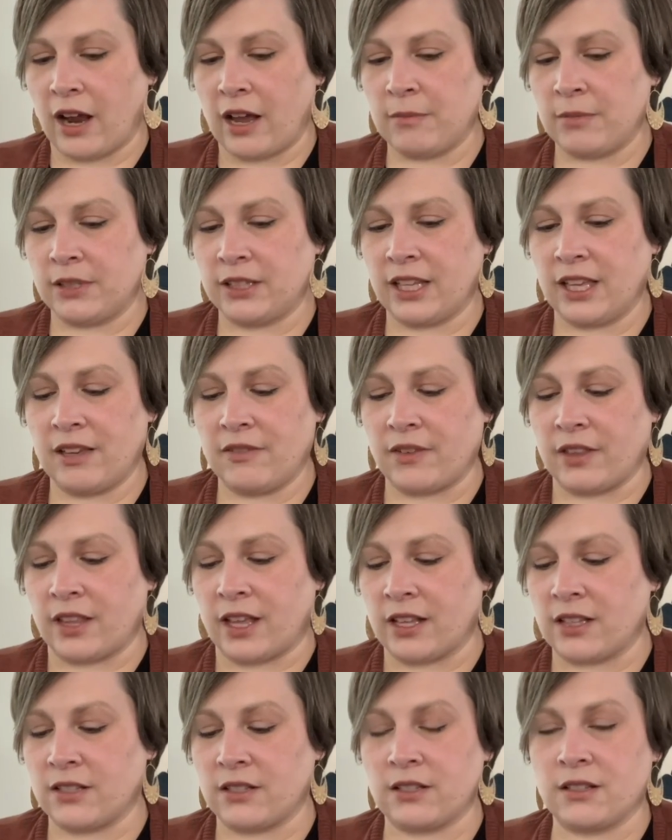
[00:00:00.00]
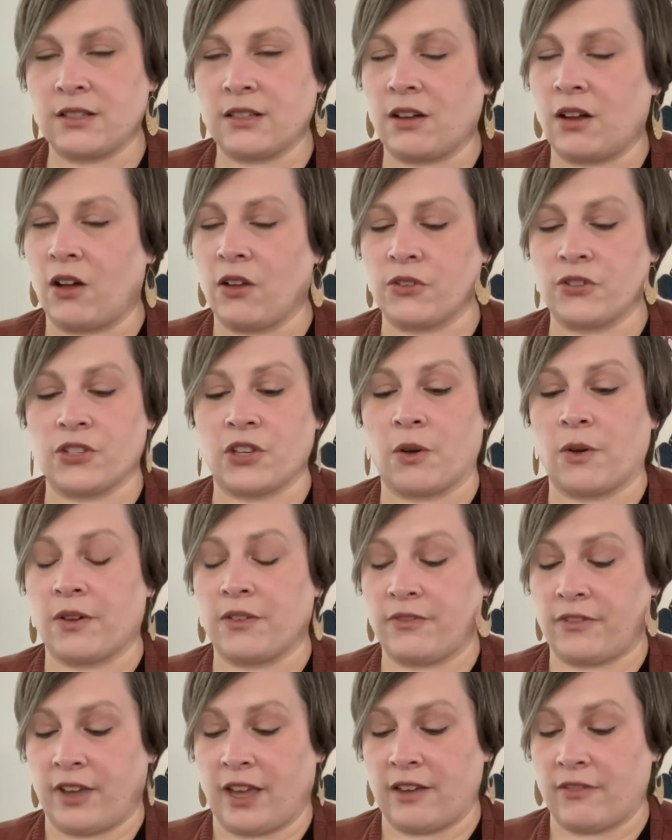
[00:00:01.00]
I believe, and that's also a
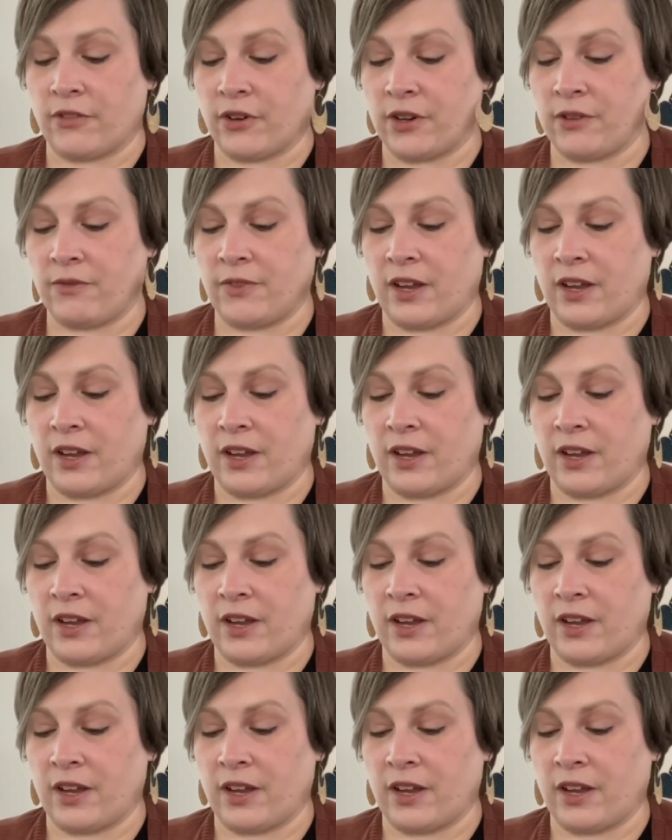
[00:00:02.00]
favorite